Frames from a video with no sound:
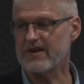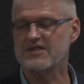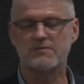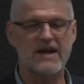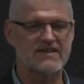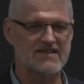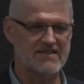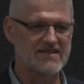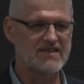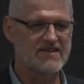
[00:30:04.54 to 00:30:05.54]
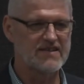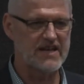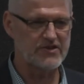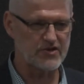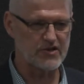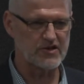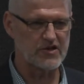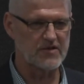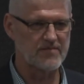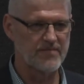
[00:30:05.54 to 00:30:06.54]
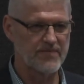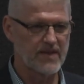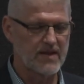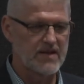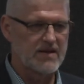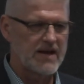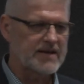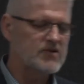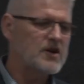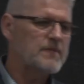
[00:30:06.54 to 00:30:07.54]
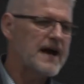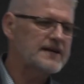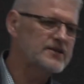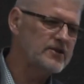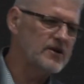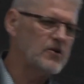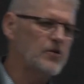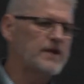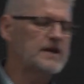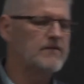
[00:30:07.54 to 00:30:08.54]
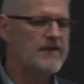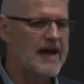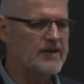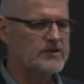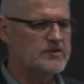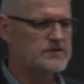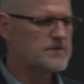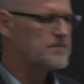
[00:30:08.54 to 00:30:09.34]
expected that you can go. And going back to the whole thing of values,